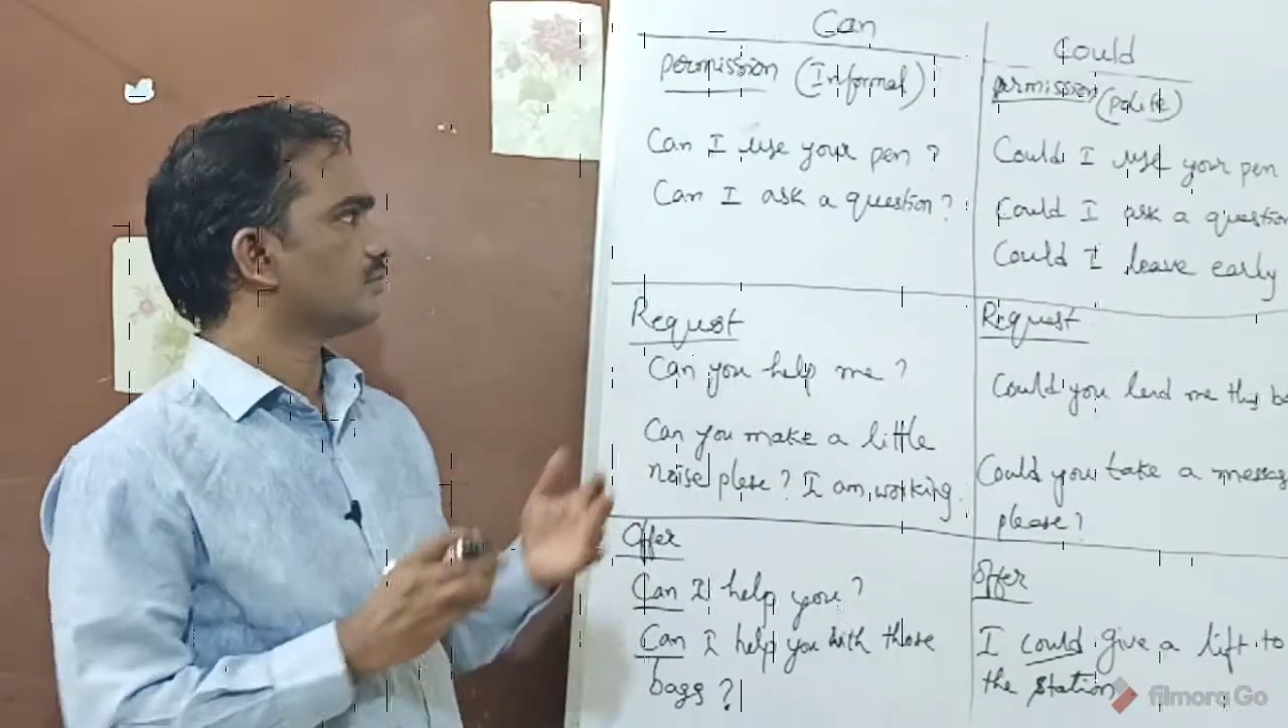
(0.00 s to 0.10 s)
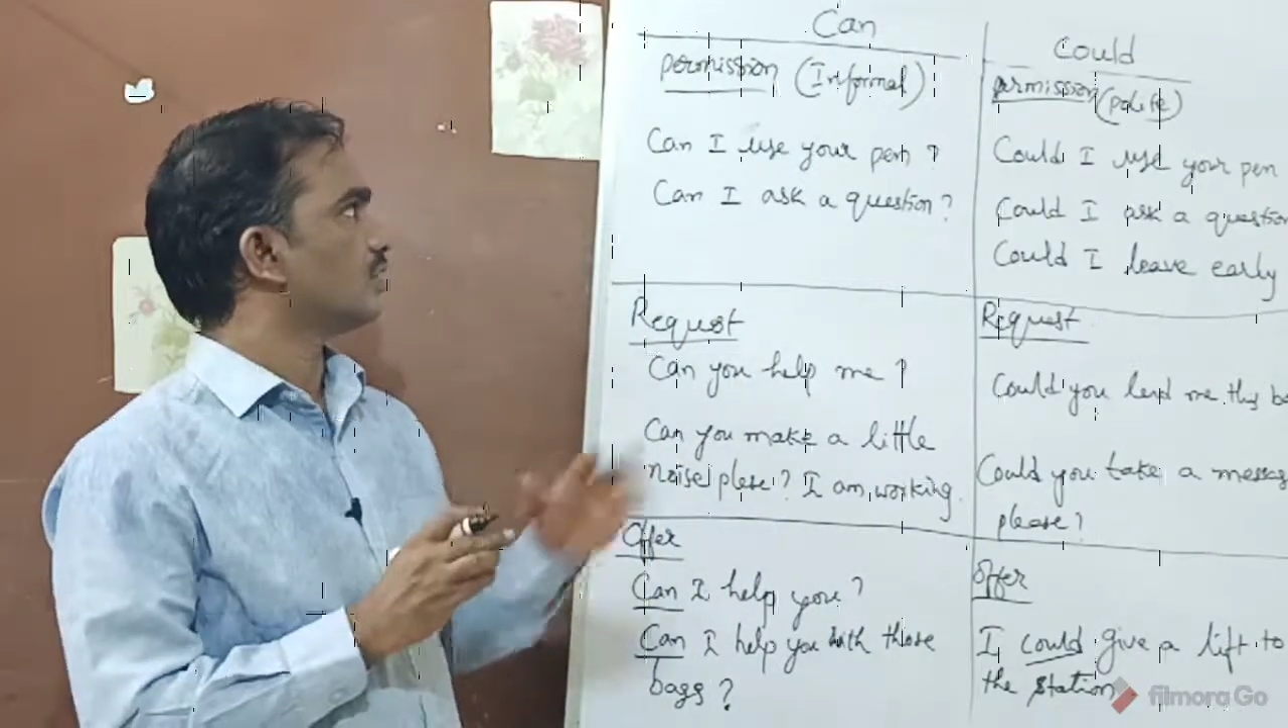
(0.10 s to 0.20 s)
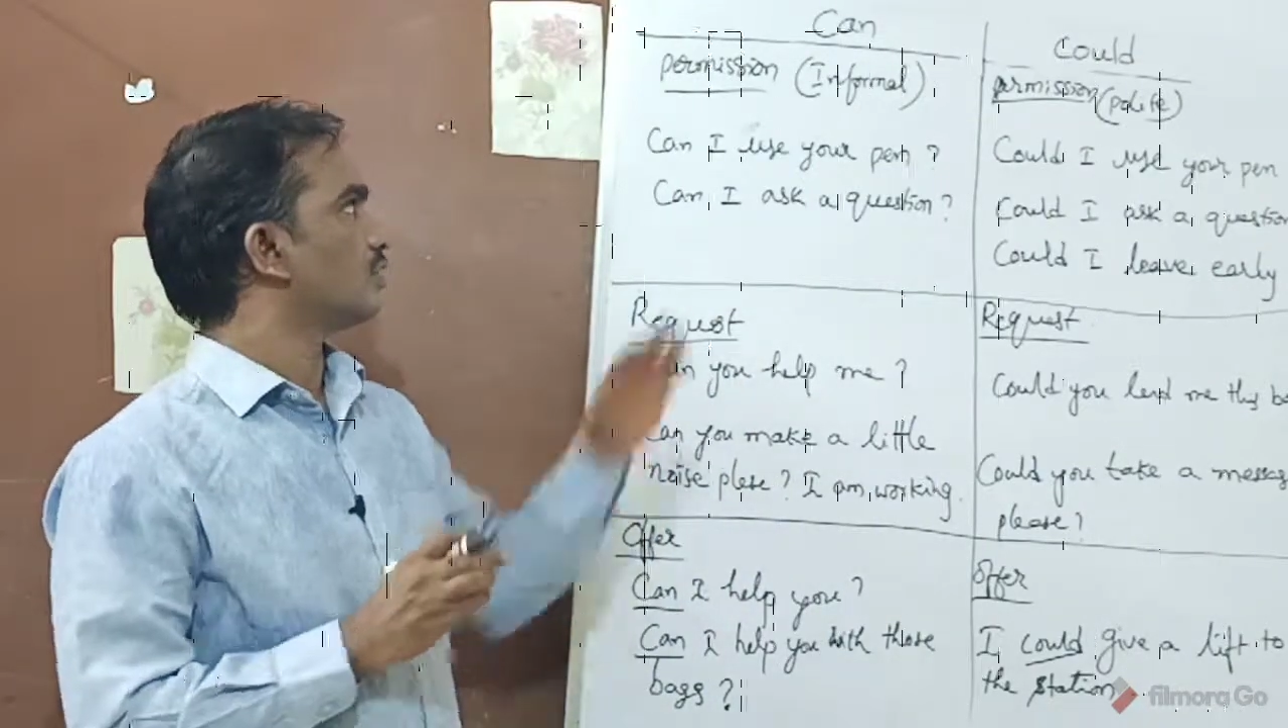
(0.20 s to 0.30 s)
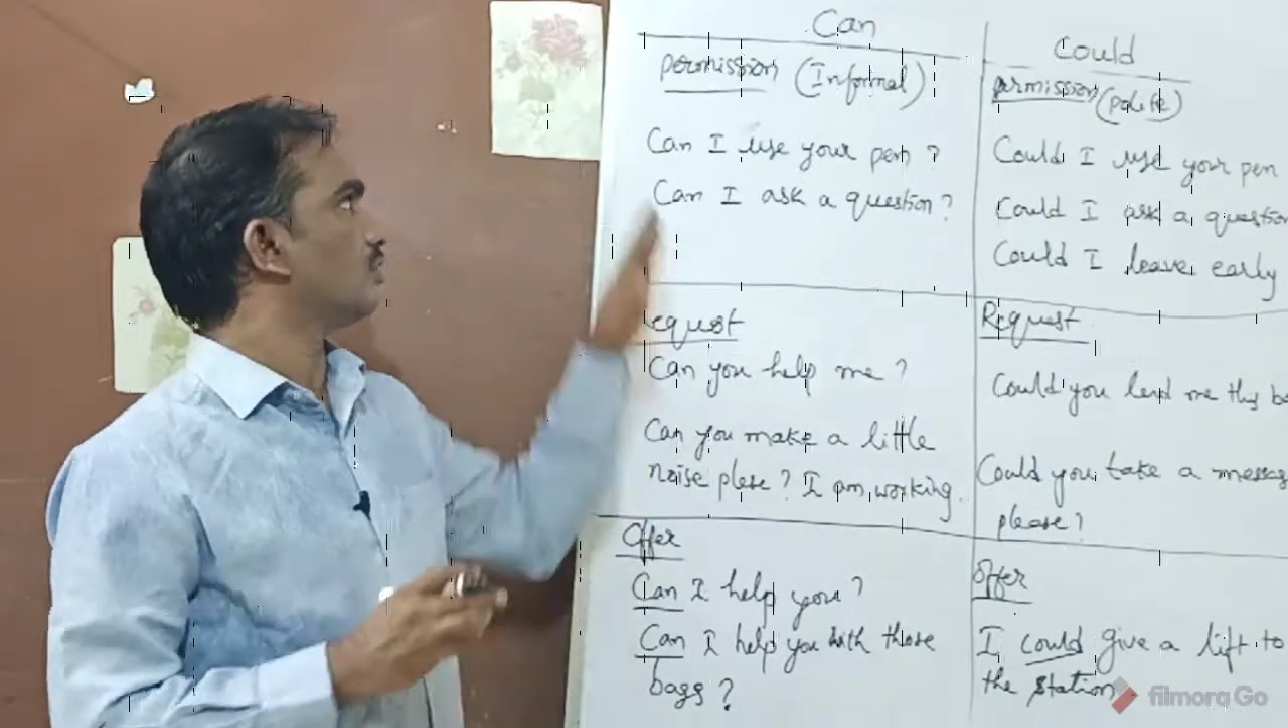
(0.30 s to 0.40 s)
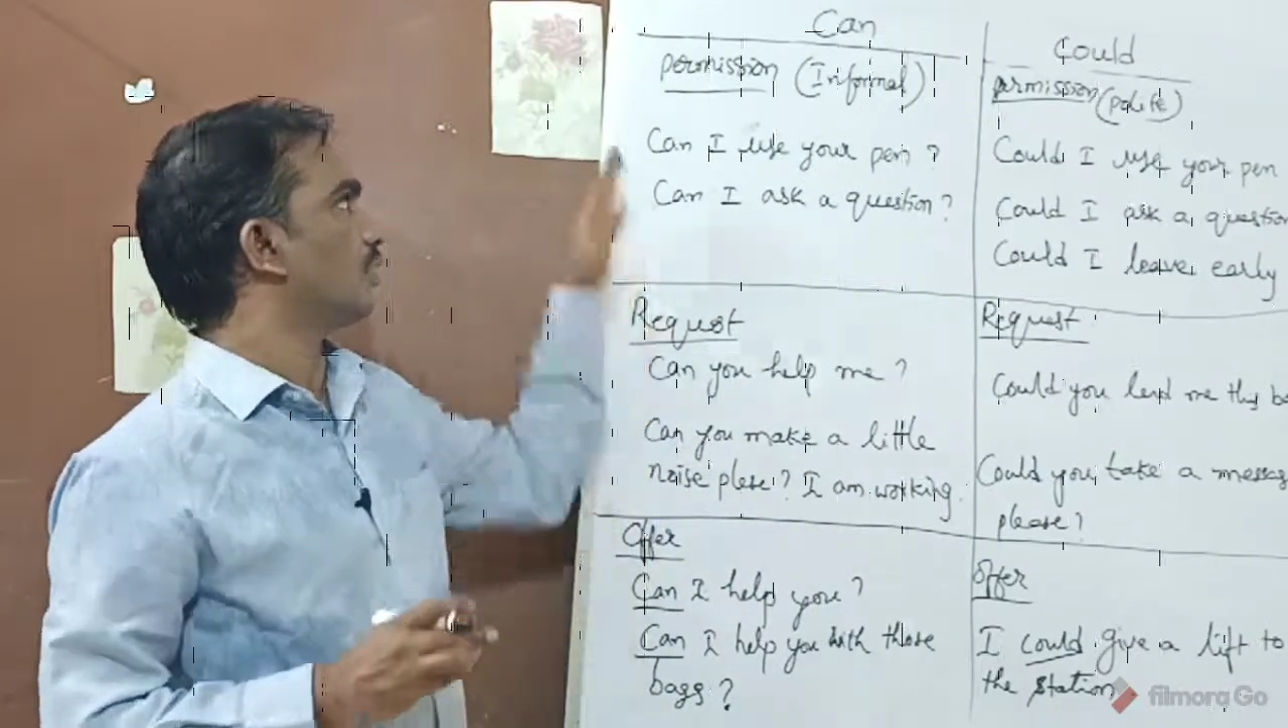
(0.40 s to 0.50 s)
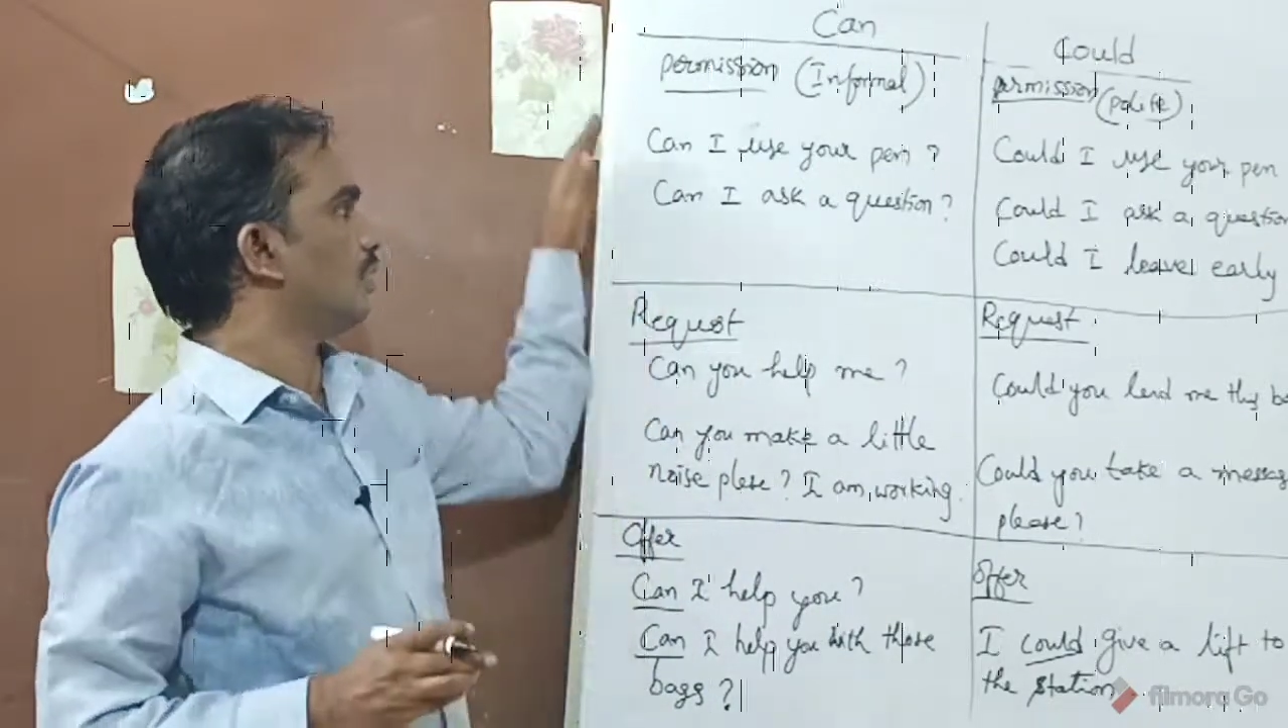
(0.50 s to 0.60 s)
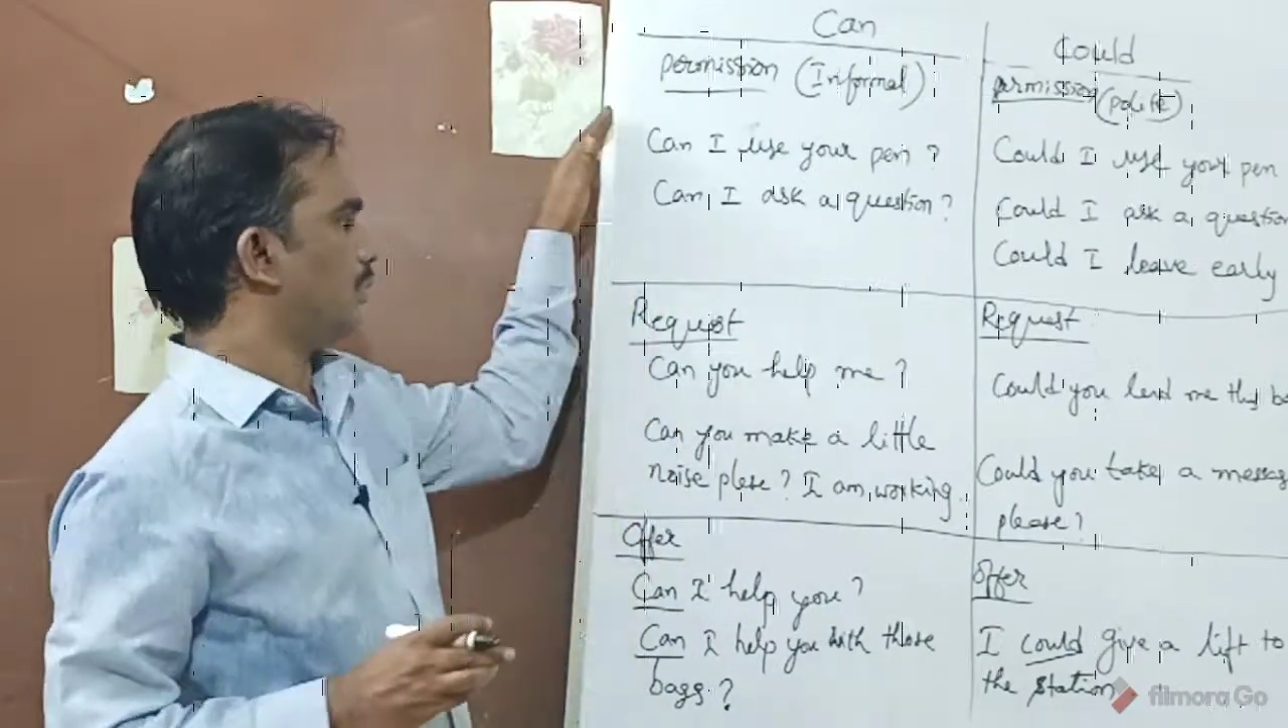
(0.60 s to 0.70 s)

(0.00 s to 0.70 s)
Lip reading: so here